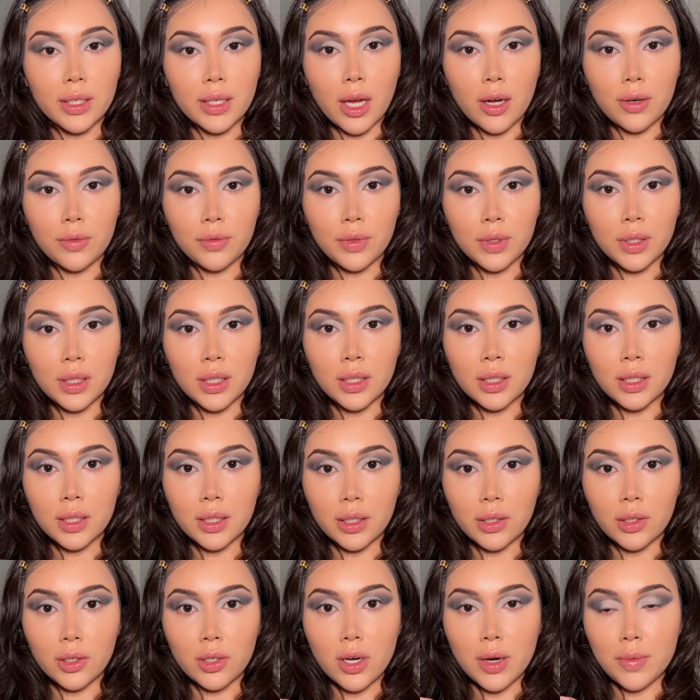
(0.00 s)
now for the
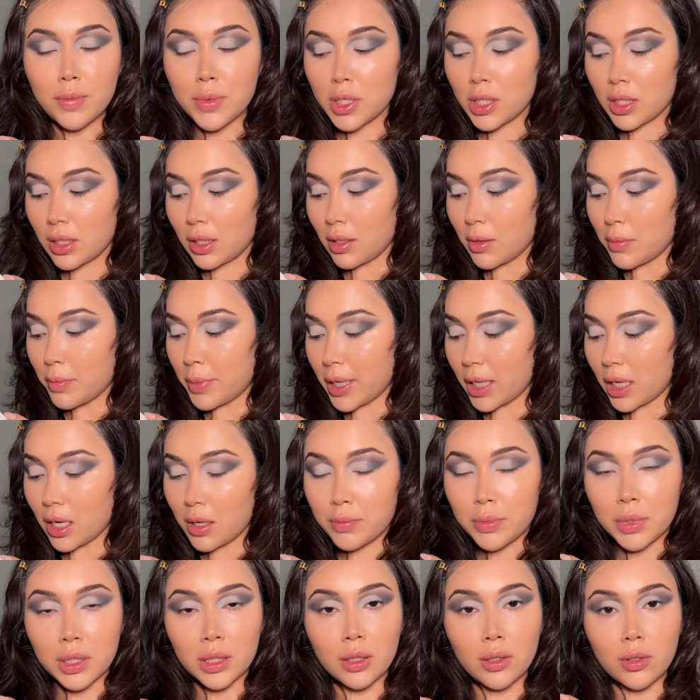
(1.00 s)
glitter, I'm just going to pick
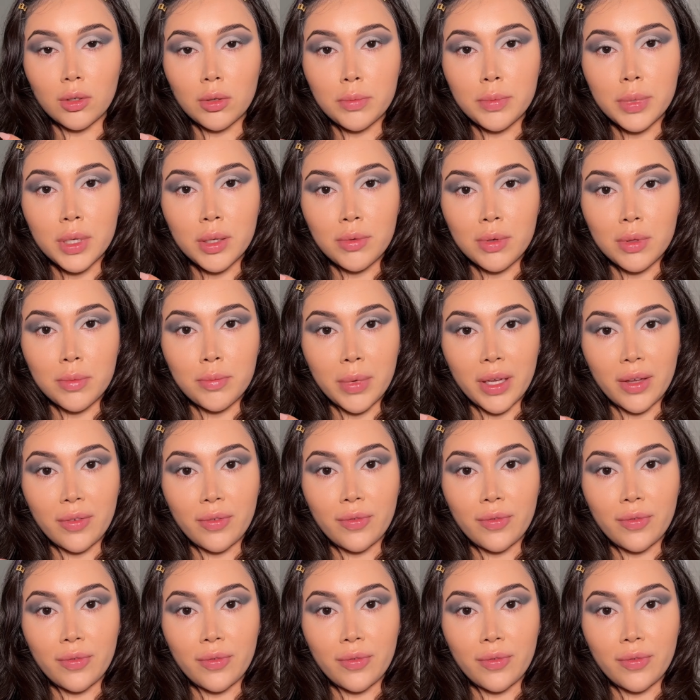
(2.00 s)
up a little bit with my